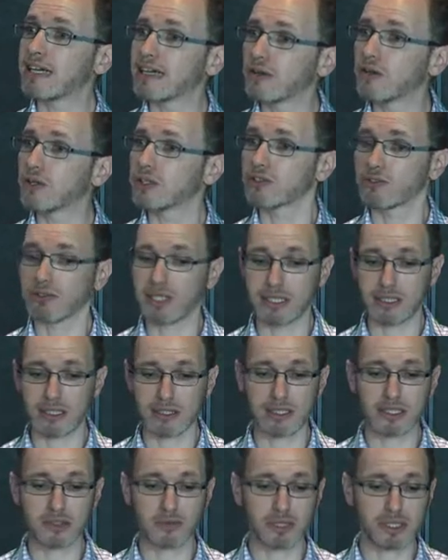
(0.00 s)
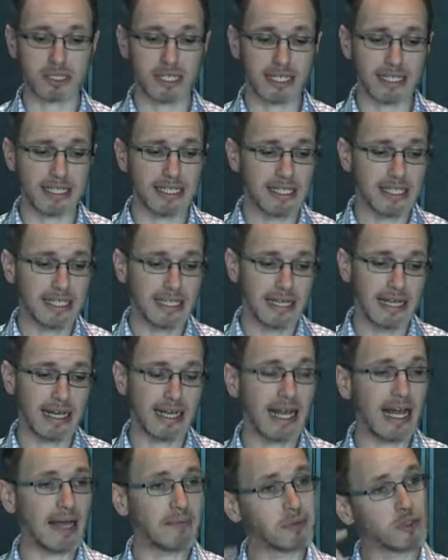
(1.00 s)
They all agreed that this was a
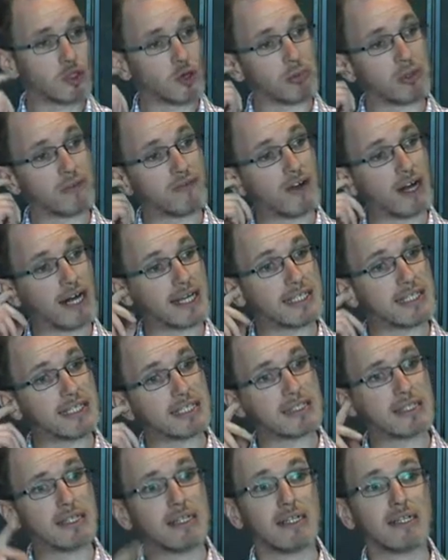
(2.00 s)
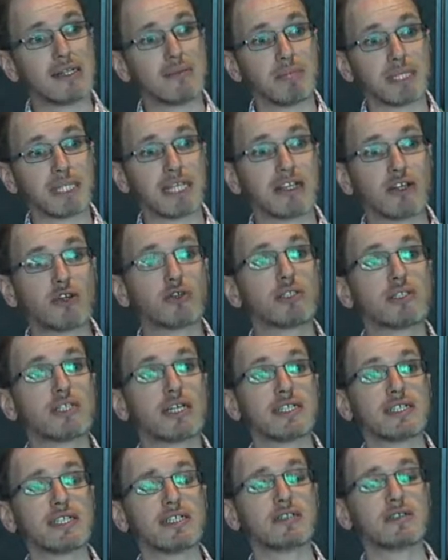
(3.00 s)
abnormal finding, but they
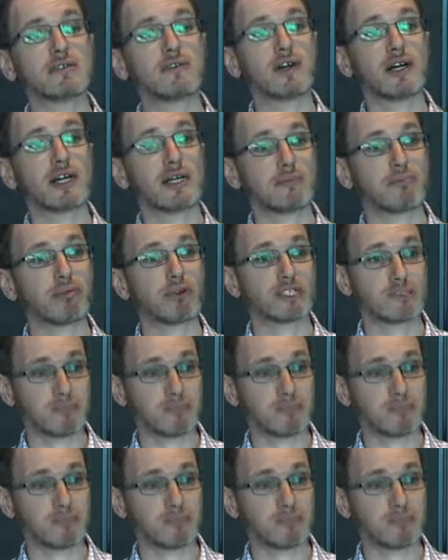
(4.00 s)
couldn't identify it